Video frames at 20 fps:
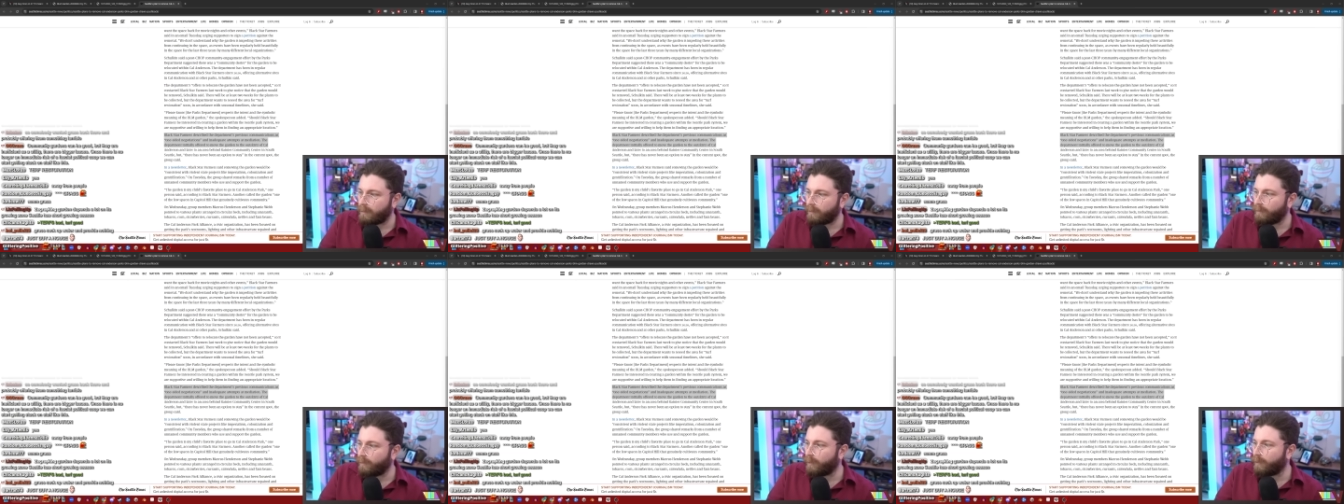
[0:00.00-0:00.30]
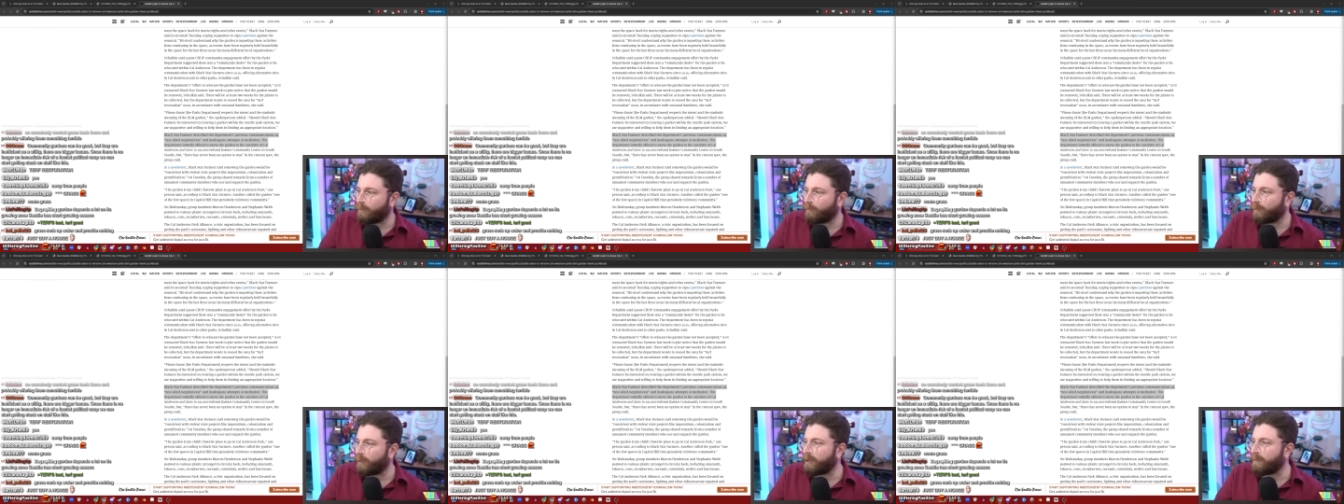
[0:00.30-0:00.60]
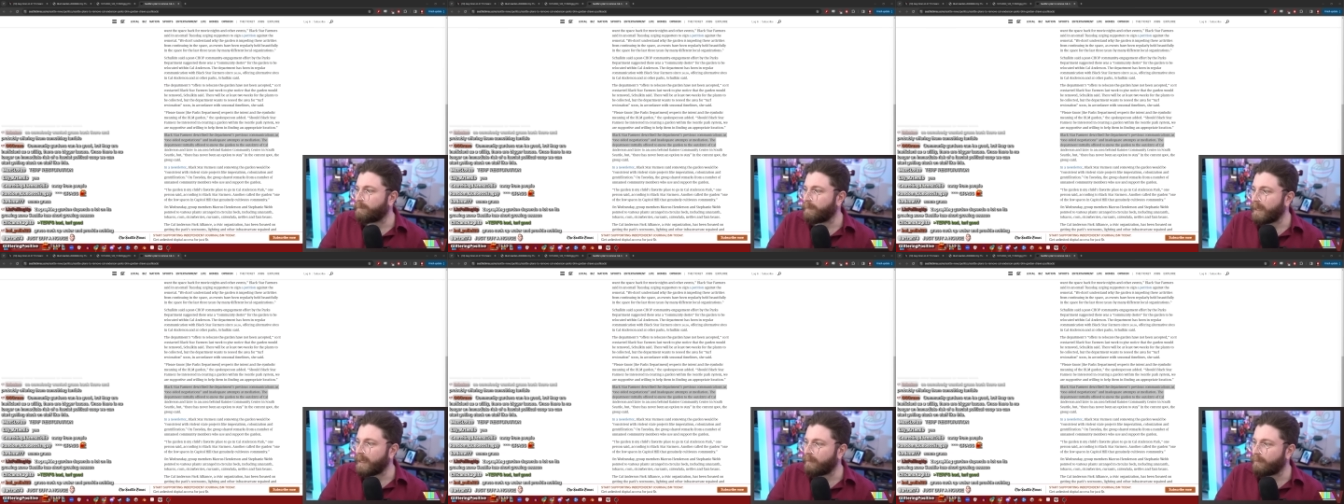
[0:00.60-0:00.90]

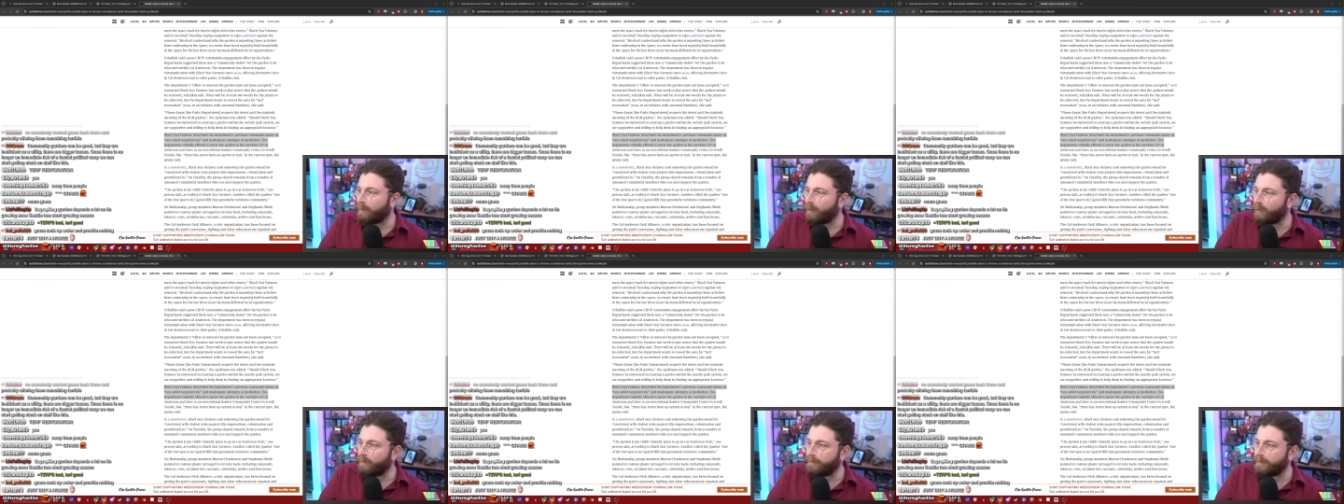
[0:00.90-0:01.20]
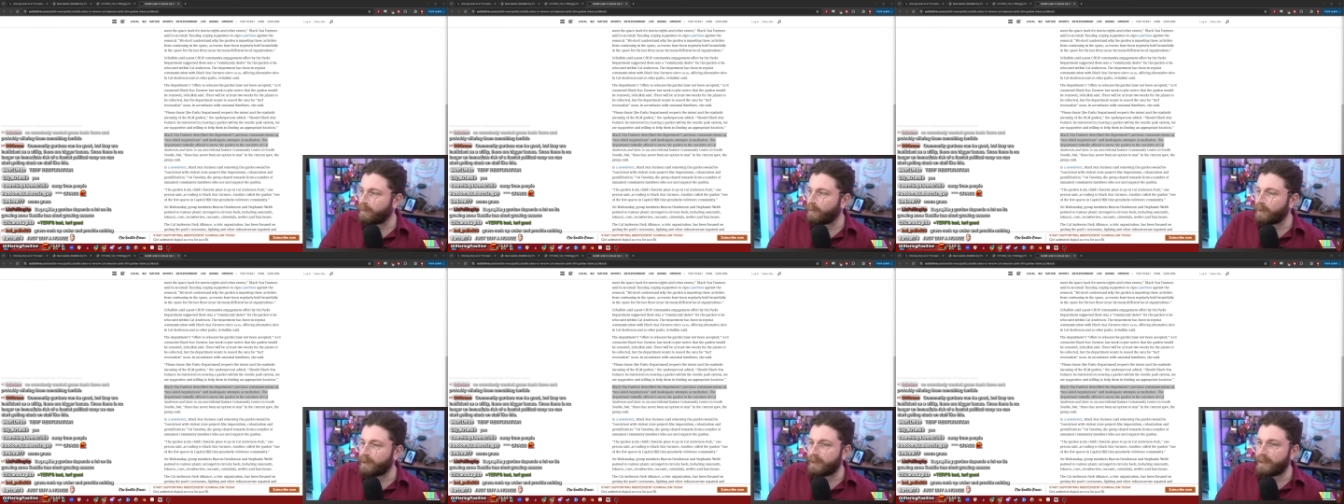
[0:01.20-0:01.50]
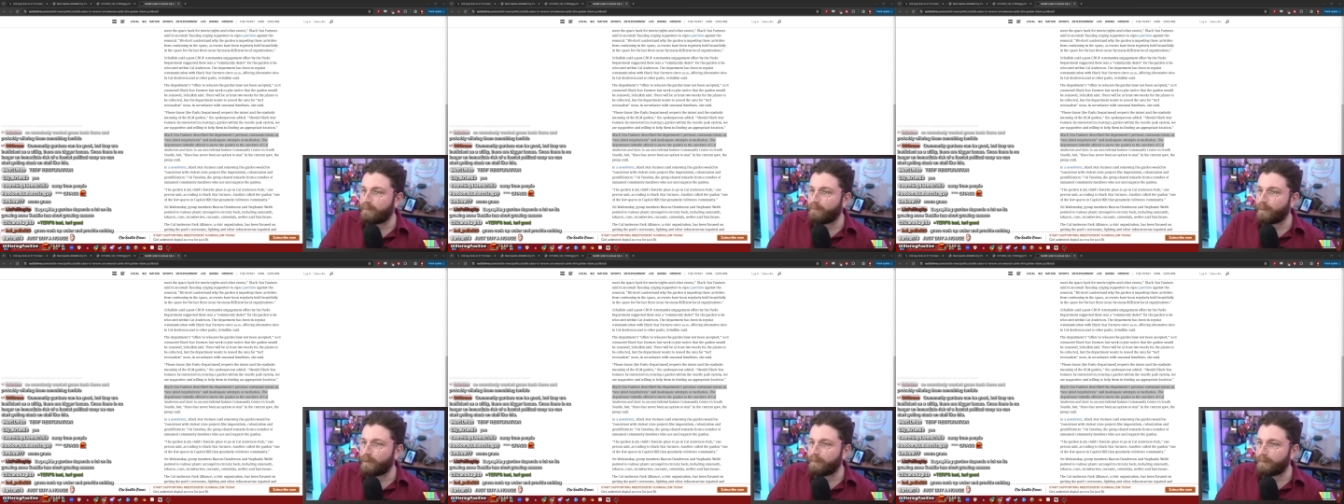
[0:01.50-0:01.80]
Wouldn't being moved to a
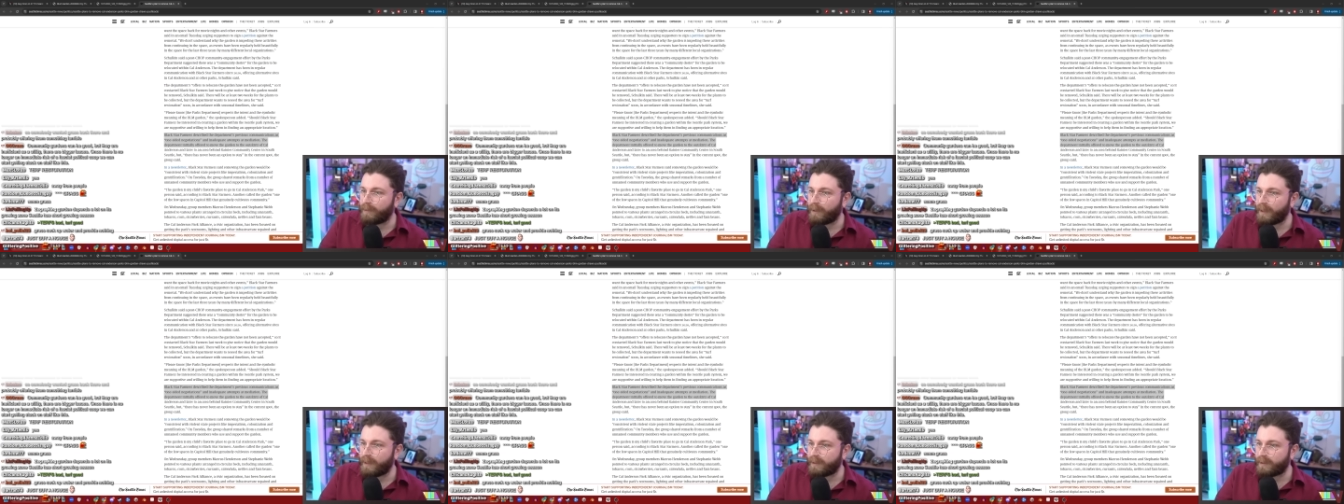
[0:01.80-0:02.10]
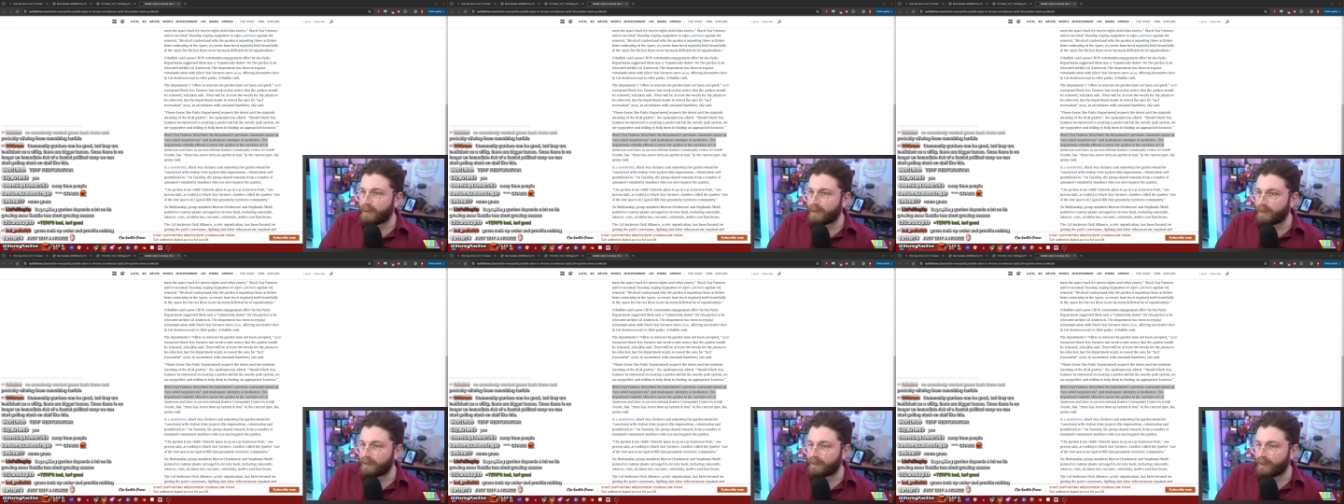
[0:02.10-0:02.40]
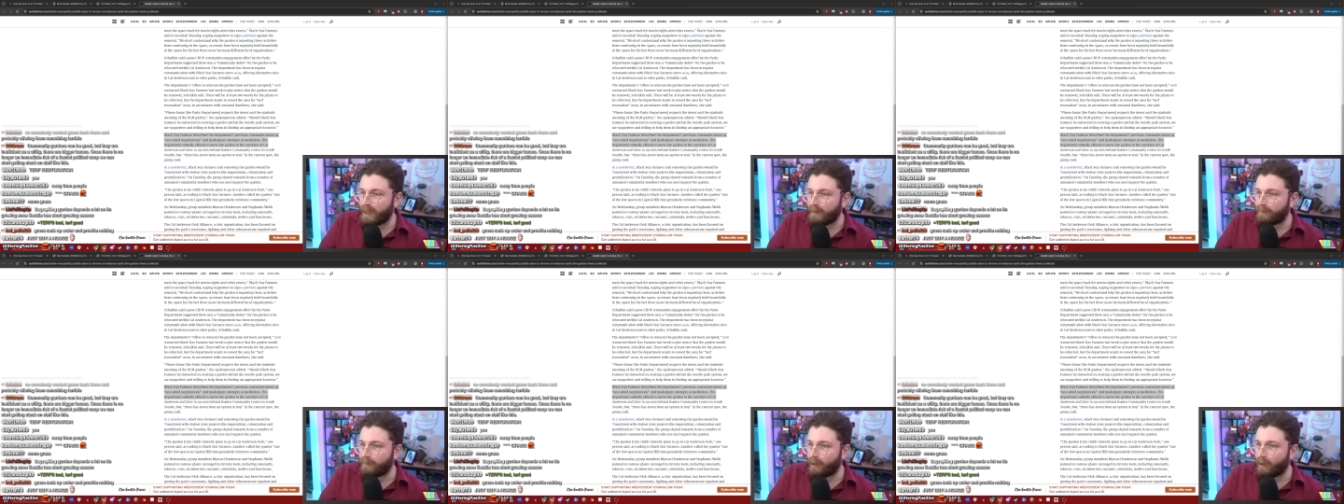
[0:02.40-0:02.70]
different place in the
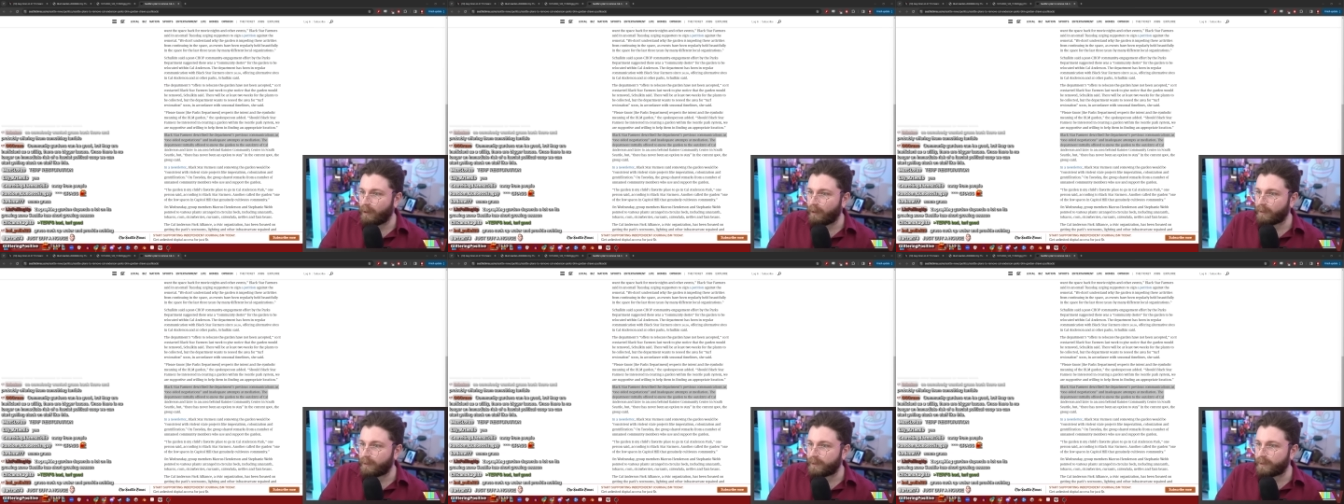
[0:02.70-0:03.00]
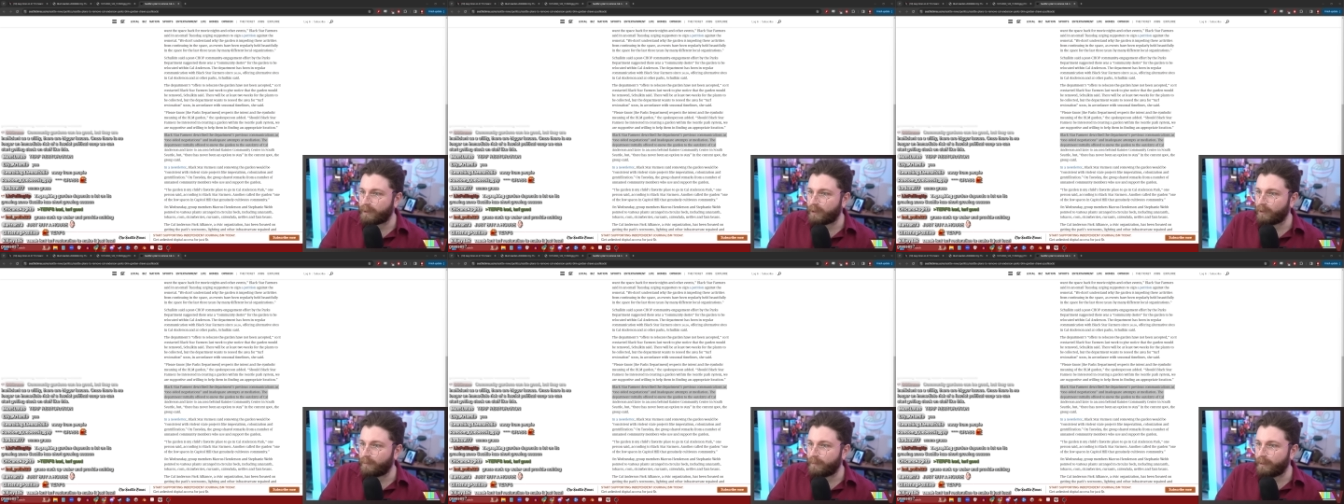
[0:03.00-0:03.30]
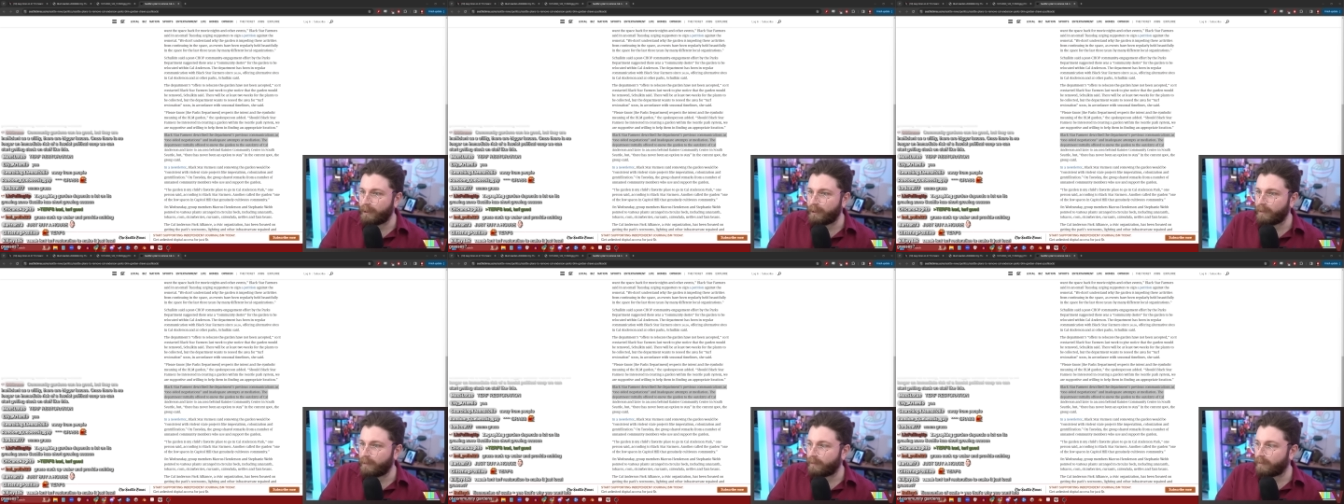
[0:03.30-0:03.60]
same park still
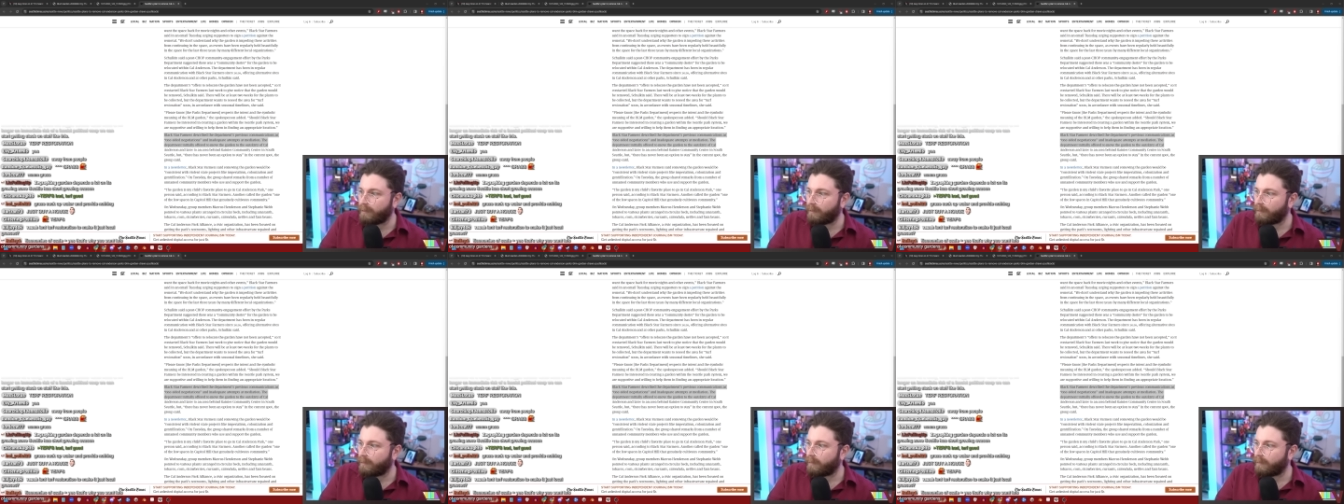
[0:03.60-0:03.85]
be...